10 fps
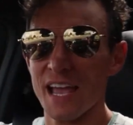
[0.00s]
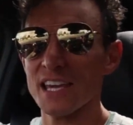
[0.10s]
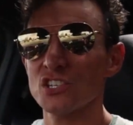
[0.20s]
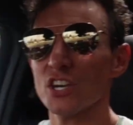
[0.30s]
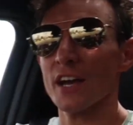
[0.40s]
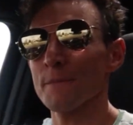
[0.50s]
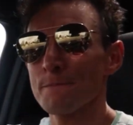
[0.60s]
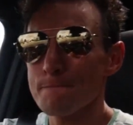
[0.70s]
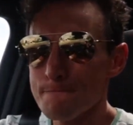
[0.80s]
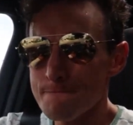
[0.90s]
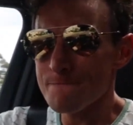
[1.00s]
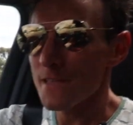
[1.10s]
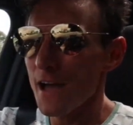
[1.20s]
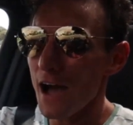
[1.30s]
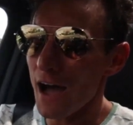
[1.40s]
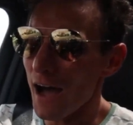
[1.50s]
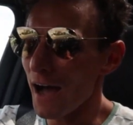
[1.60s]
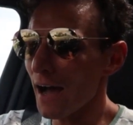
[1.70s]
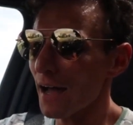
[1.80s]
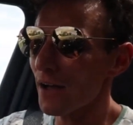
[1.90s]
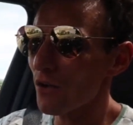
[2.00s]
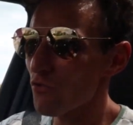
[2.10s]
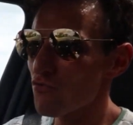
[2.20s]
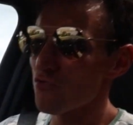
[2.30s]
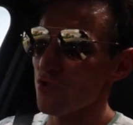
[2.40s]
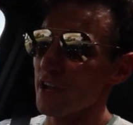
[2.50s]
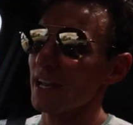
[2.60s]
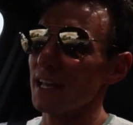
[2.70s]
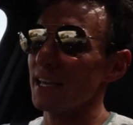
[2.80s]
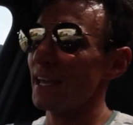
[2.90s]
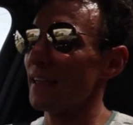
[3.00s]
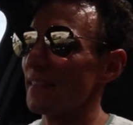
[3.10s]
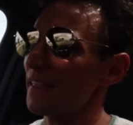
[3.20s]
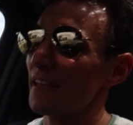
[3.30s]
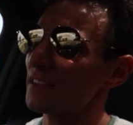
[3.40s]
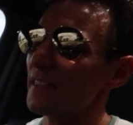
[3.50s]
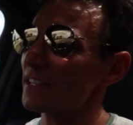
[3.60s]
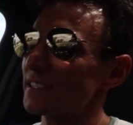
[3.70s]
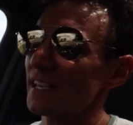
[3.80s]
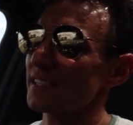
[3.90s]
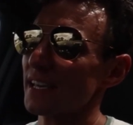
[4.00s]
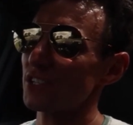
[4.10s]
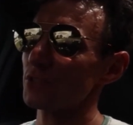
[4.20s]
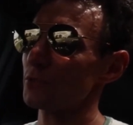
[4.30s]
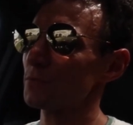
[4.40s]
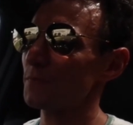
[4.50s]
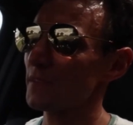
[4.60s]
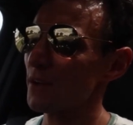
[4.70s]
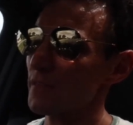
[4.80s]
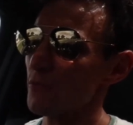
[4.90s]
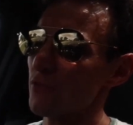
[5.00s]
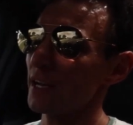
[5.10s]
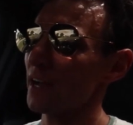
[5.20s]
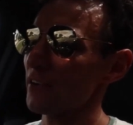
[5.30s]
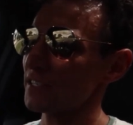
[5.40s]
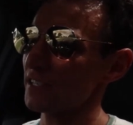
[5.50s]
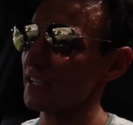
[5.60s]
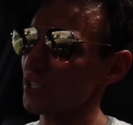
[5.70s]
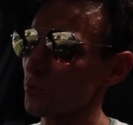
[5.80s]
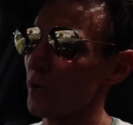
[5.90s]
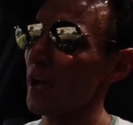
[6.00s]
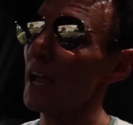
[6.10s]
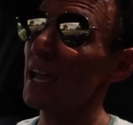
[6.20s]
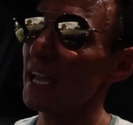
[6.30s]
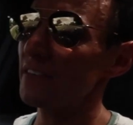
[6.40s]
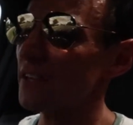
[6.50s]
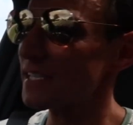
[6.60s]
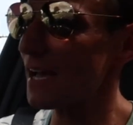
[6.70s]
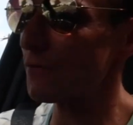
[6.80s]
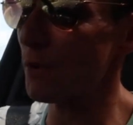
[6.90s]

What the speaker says: nature are really, they're sensational. They really are a sensational car. It does have